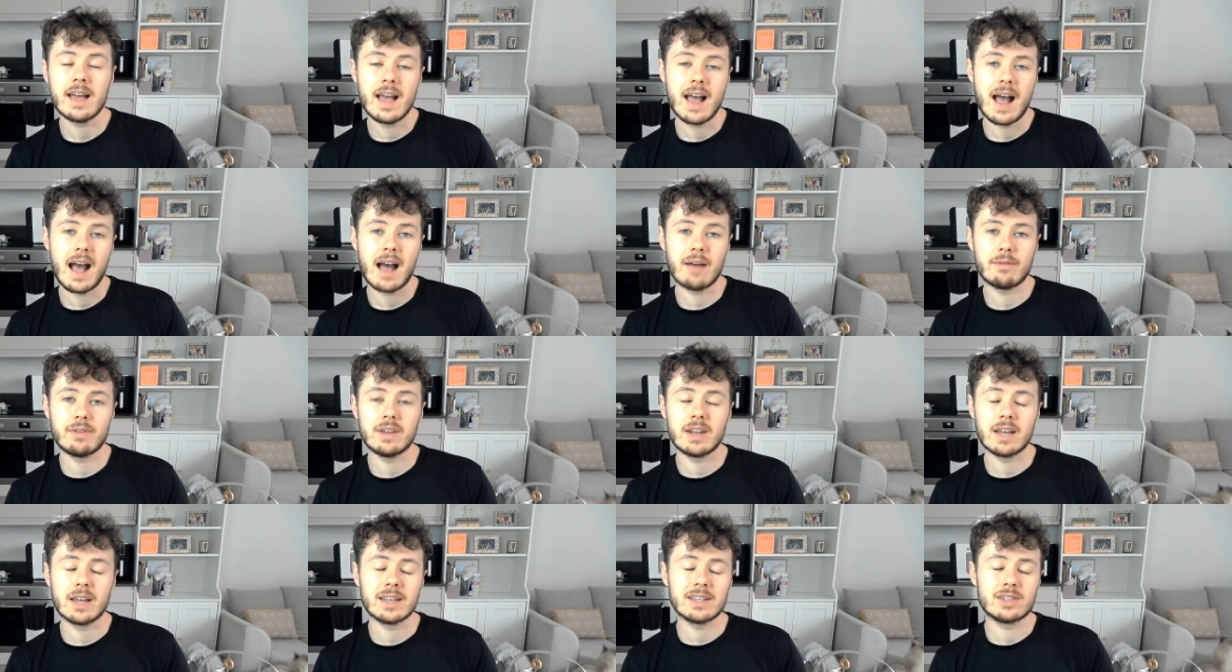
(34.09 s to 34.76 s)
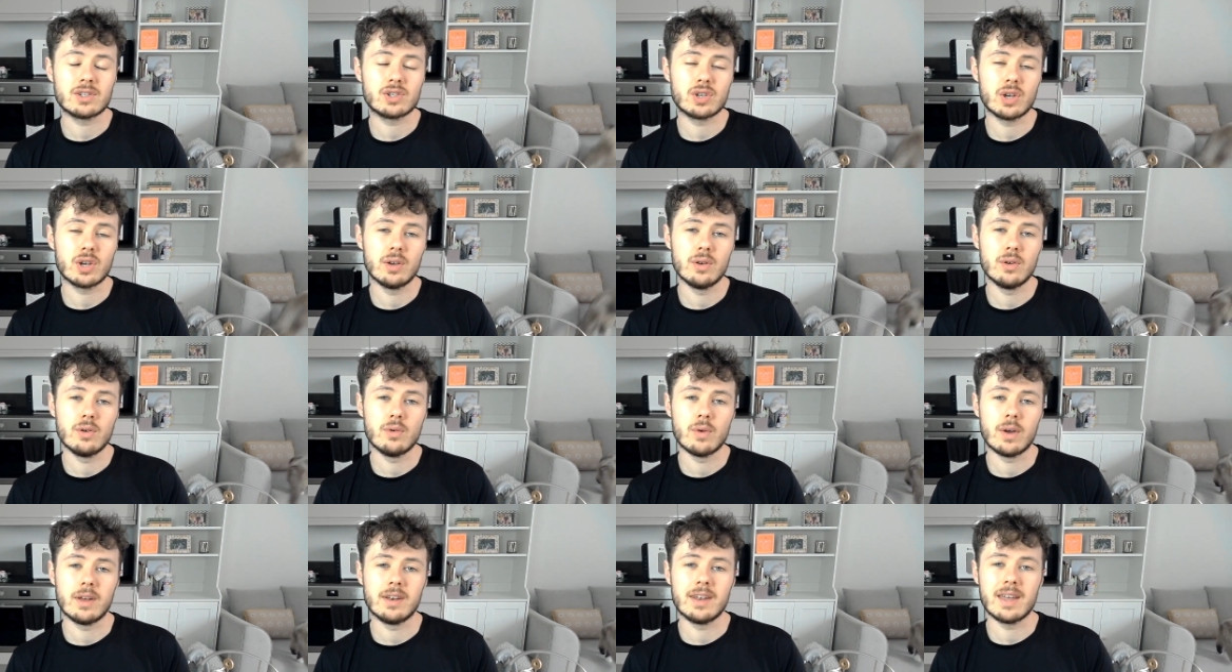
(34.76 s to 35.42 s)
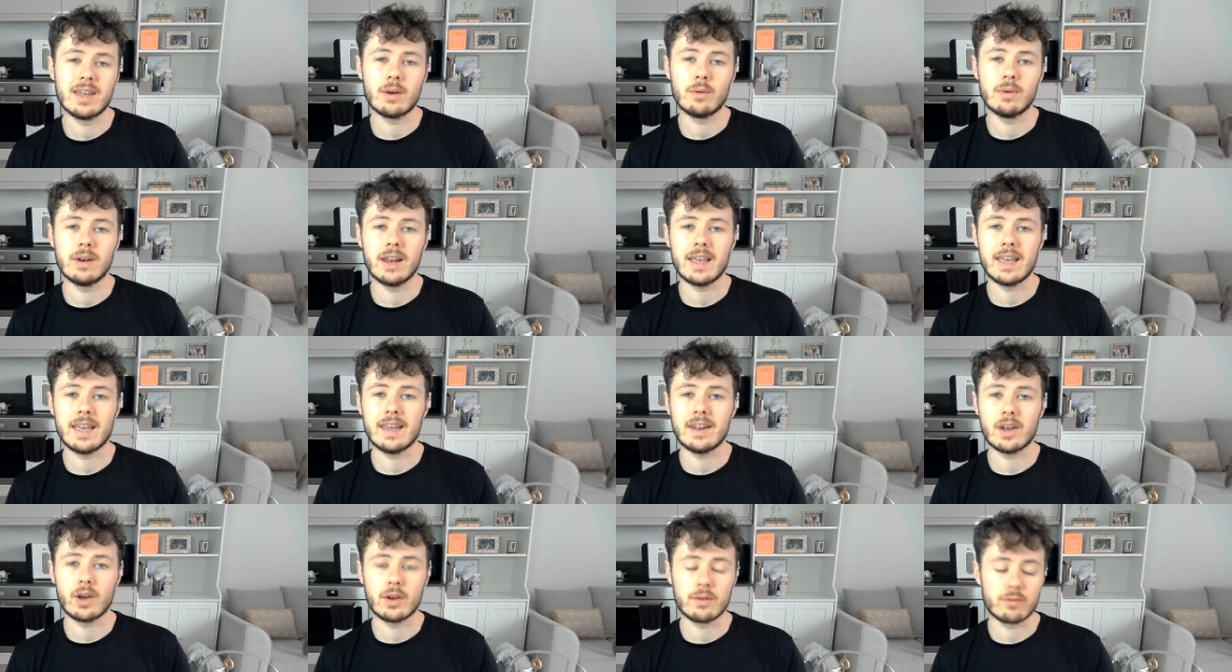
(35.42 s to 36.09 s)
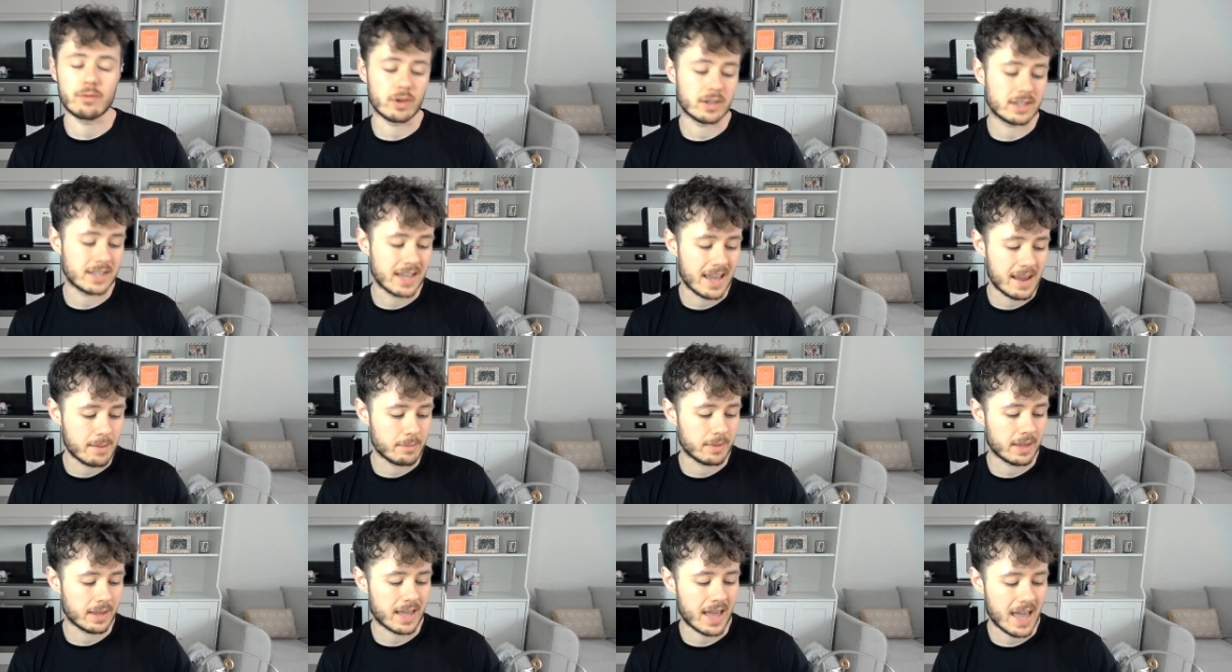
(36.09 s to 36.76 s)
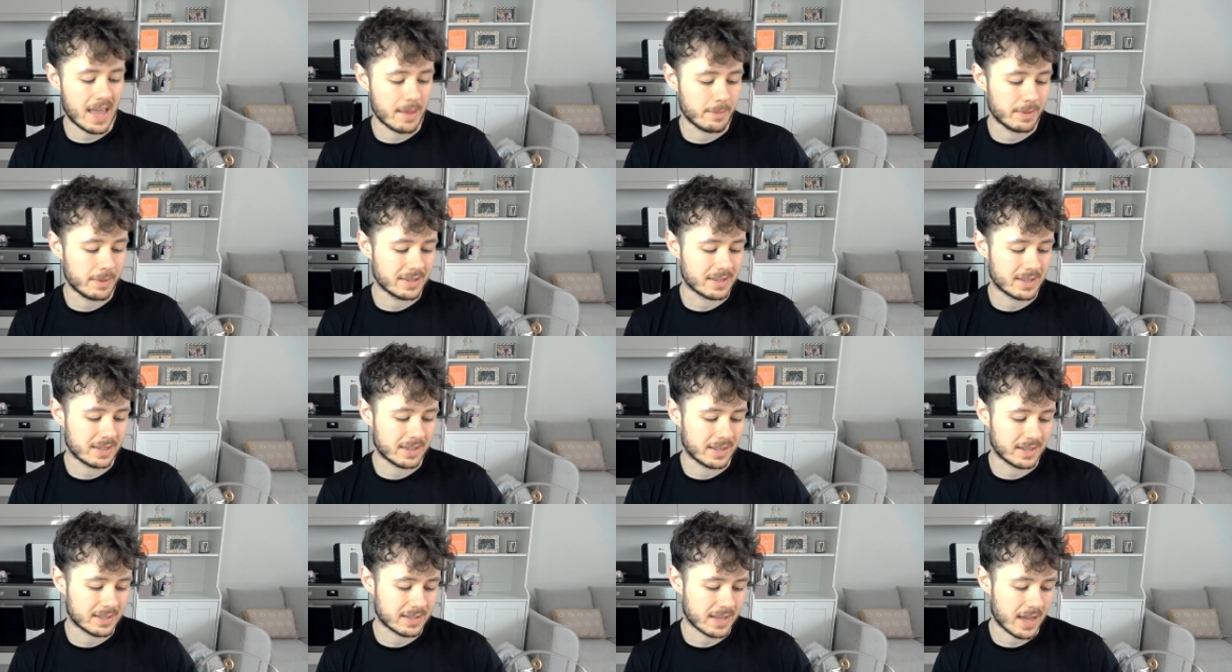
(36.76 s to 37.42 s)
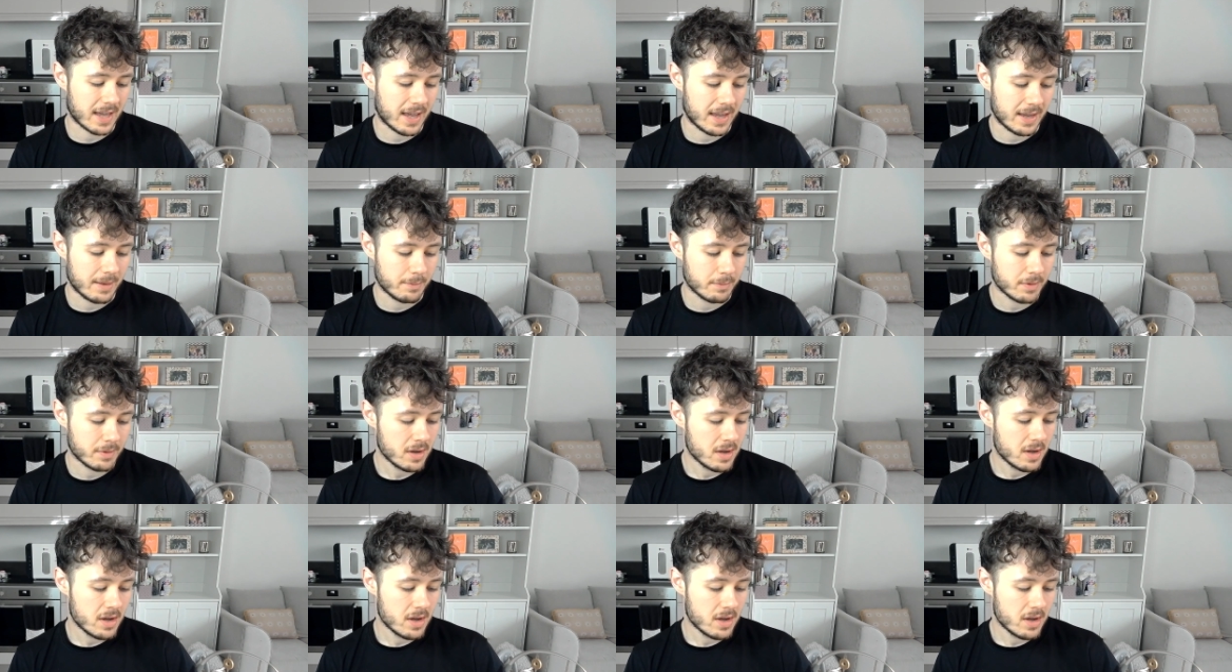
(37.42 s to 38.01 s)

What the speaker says: having a 2-0 lead over a team that came into this game